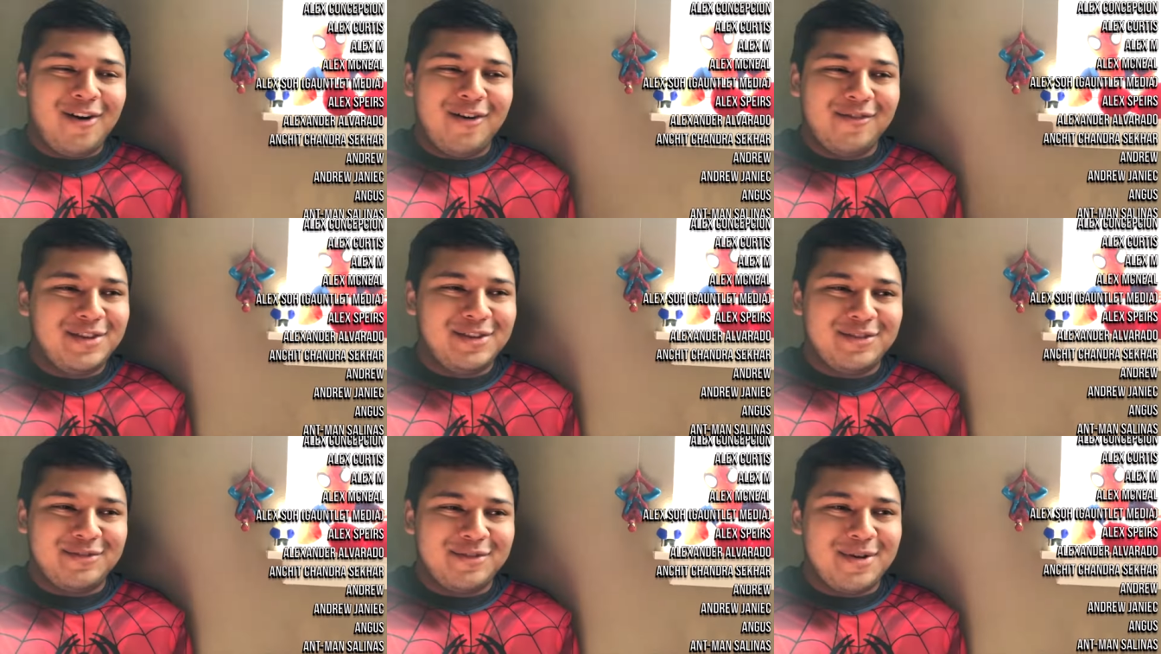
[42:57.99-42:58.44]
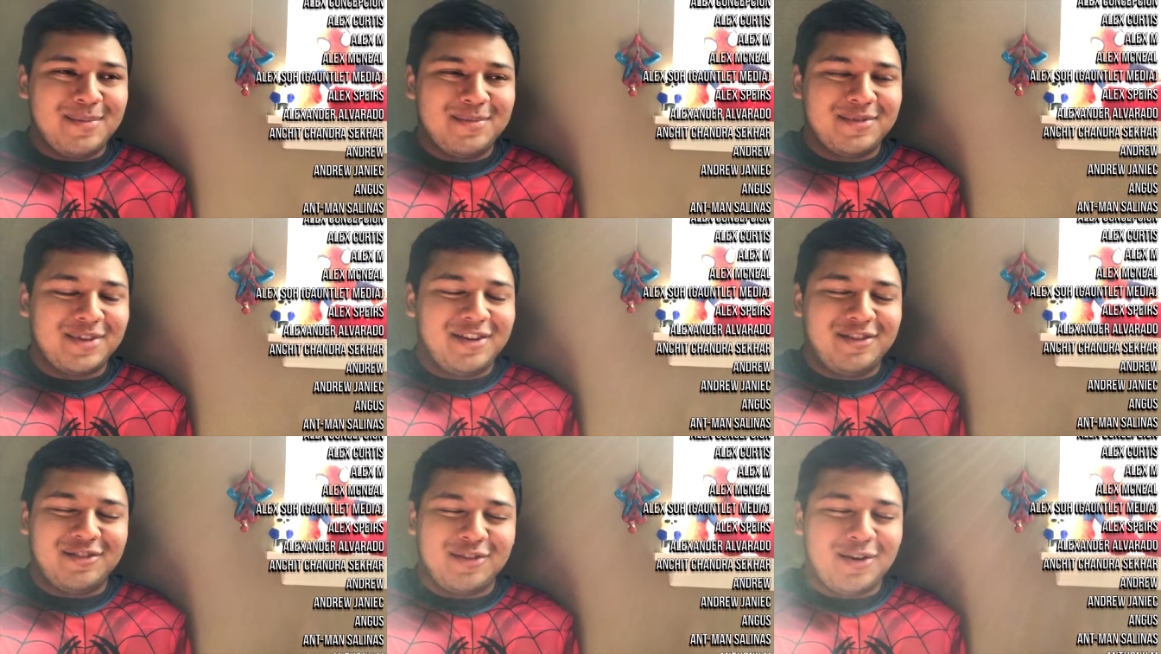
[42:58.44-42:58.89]
All of these
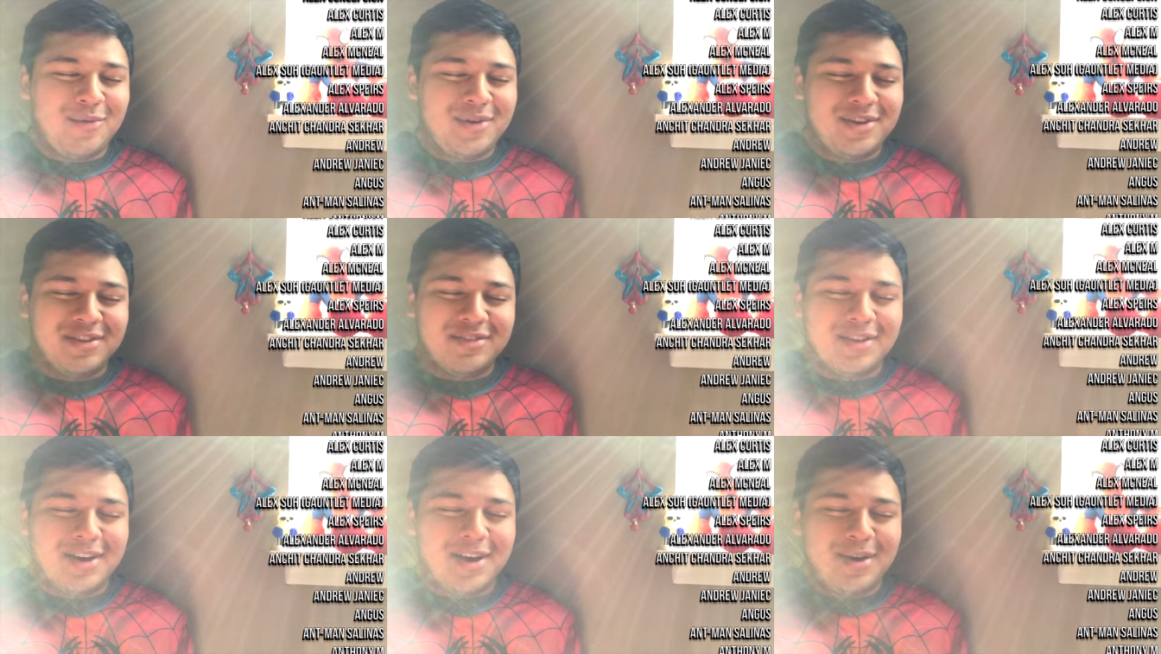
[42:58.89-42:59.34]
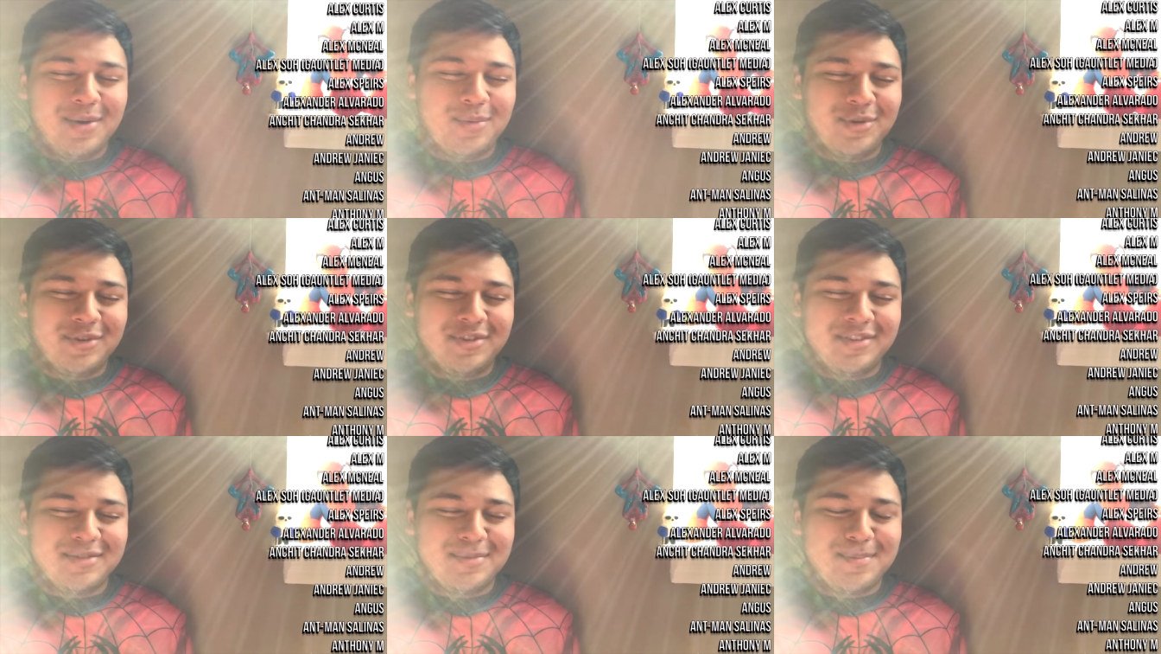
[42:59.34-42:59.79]
films I just always
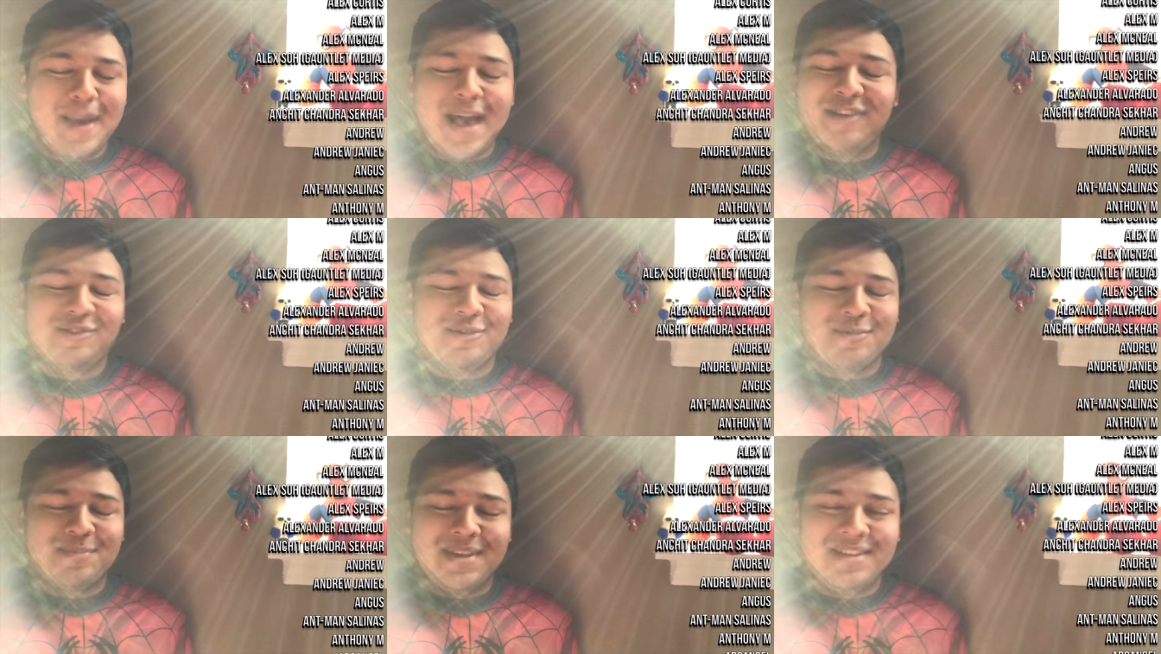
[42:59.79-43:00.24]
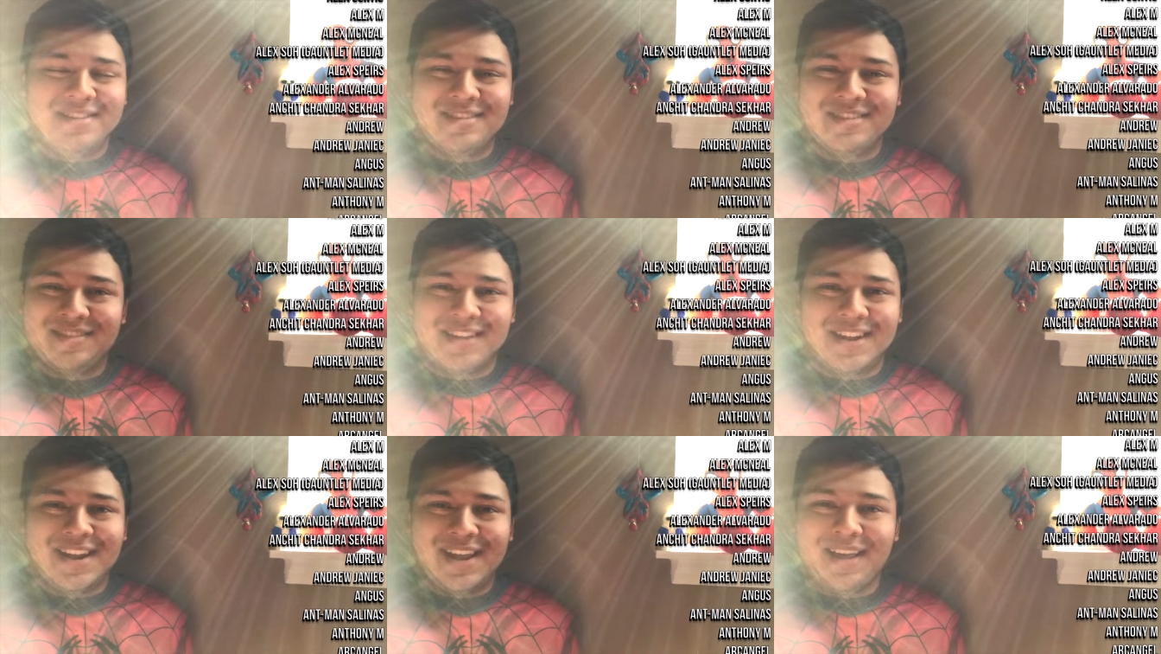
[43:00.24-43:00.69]
thought were just
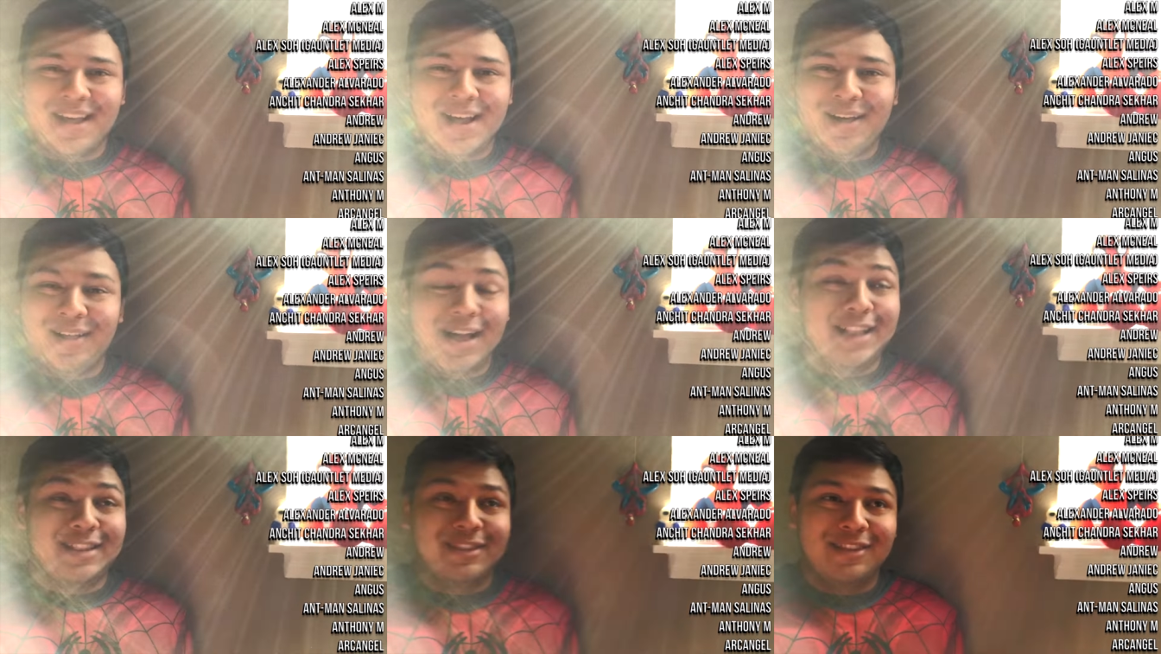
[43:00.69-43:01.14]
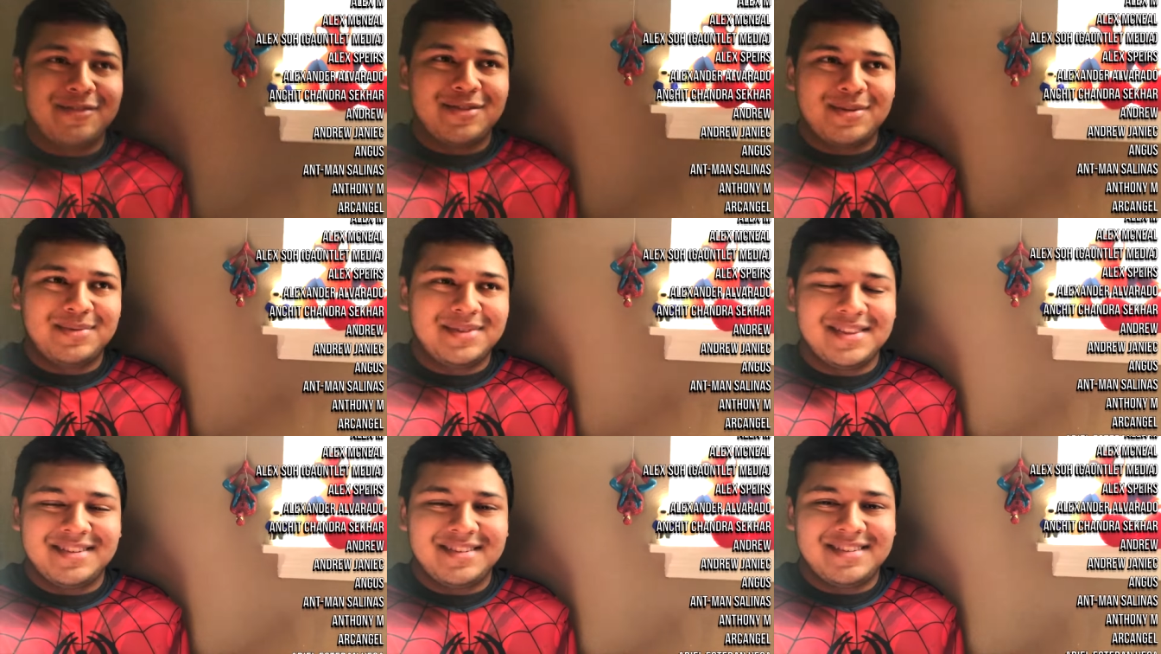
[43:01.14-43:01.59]
masterpieces, and I, I, I
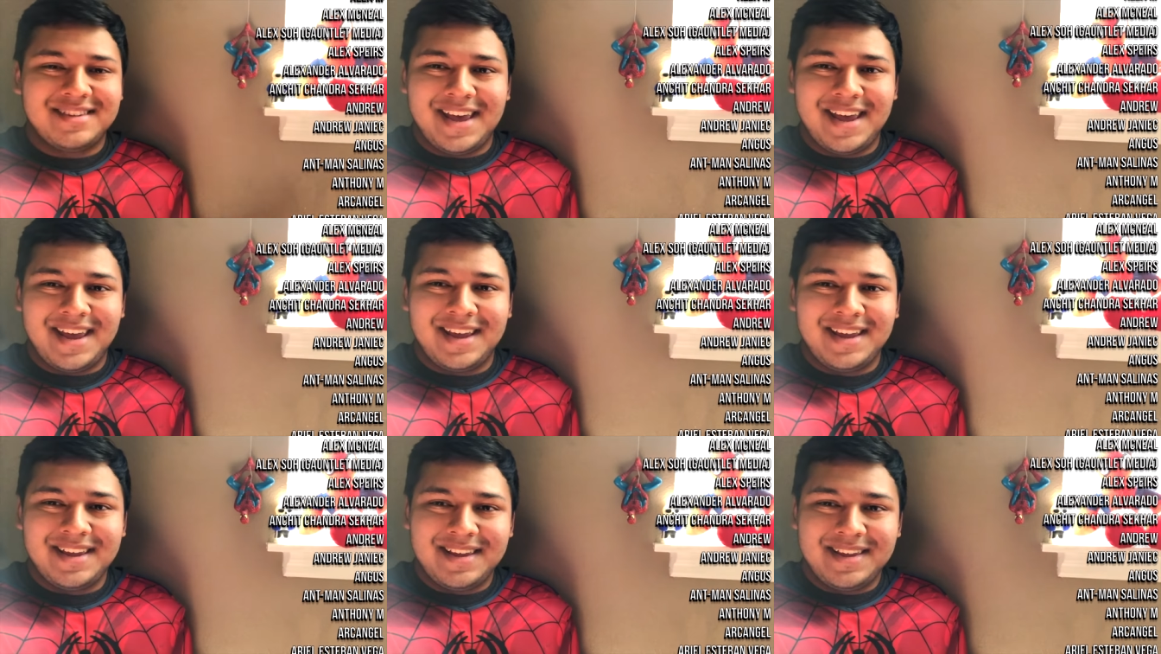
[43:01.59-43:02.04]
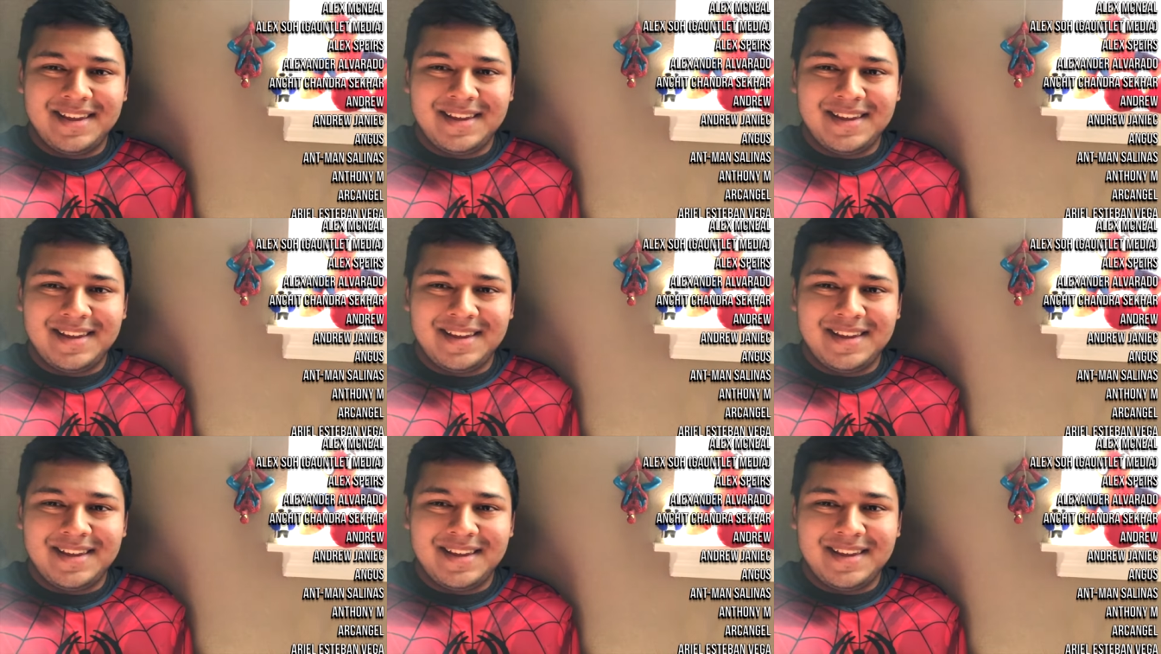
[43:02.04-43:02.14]
love them to this day.